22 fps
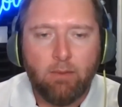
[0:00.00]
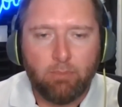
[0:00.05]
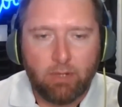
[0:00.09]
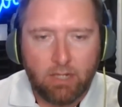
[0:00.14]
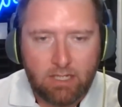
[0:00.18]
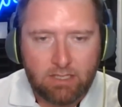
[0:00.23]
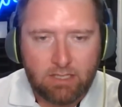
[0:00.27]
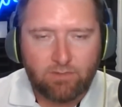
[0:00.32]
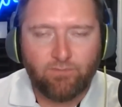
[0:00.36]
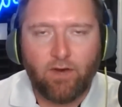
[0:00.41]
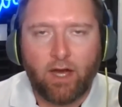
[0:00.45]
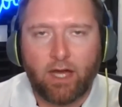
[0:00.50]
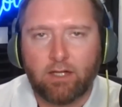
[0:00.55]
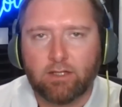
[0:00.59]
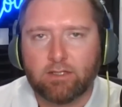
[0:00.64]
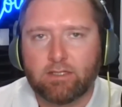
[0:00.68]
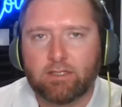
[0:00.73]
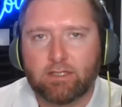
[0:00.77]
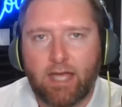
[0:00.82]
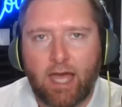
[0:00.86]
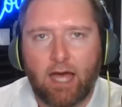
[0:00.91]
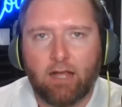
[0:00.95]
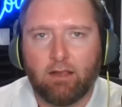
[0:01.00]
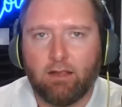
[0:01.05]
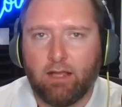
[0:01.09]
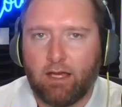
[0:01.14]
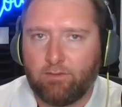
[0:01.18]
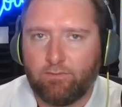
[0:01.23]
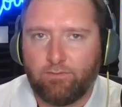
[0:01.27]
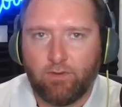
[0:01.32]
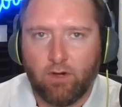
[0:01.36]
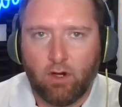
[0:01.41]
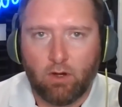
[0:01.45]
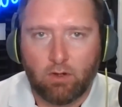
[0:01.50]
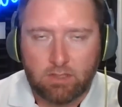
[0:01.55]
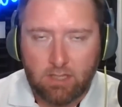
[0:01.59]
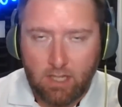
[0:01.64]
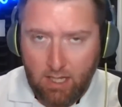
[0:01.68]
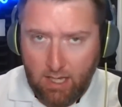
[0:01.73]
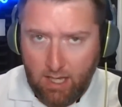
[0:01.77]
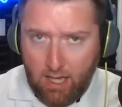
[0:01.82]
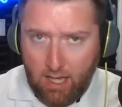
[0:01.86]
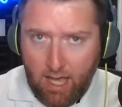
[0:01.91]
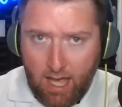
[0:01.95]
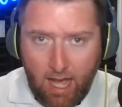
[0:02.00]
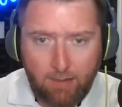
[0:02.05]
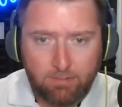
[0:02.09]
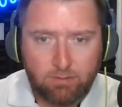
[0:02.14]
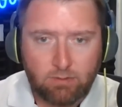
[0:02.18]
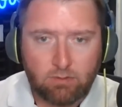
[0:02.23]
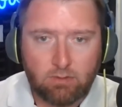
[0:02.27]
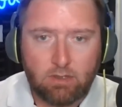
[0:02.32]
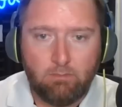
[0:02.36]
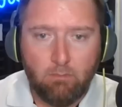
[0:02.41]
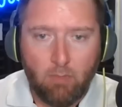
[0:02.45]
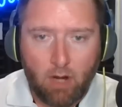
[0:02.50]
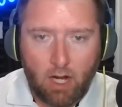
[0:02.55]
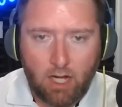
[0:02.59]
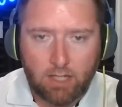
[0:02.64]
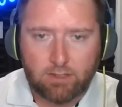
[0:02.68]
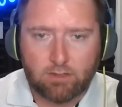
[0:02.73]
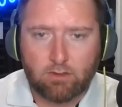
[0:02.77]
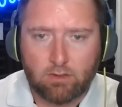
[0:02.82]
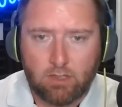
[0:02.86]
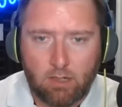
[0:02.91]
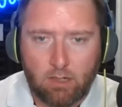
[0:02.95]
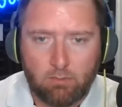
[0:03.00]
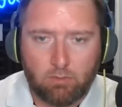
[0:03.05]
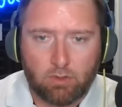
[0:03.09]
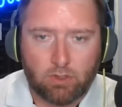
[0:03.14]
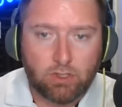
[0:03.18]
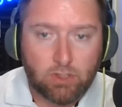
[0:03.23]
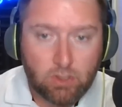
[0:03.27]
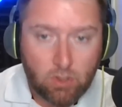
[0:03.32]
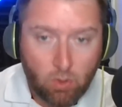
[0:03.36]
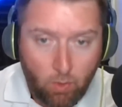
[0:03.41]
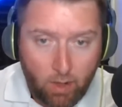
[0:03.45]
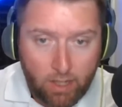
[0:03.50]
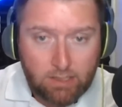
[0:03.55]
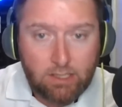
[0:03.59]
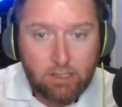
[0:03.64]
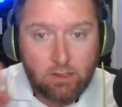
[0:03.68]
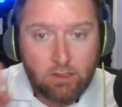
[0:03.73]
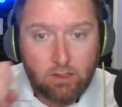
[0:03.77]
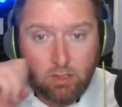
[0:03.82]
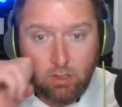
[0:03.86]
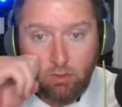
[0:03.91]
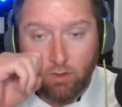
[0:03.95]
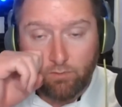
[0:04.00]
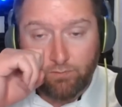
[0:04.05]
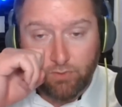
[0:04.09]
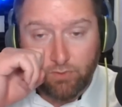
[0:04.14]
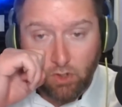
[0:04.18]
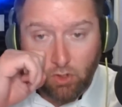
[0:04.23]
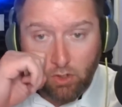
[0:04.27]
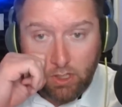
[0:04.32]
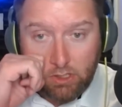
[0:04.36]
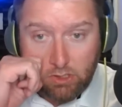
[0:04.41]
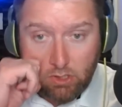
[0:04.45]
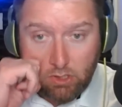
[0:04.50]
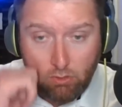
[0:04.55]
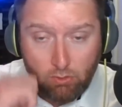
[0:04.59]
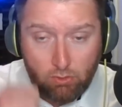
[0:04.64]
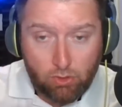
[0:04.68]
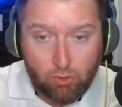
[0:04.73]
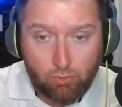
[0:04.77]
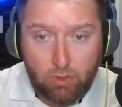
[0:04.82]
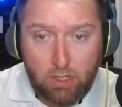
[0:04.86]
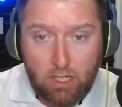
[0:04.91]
But his final stat line, folks, absolutely monster numbers. 22 of 32,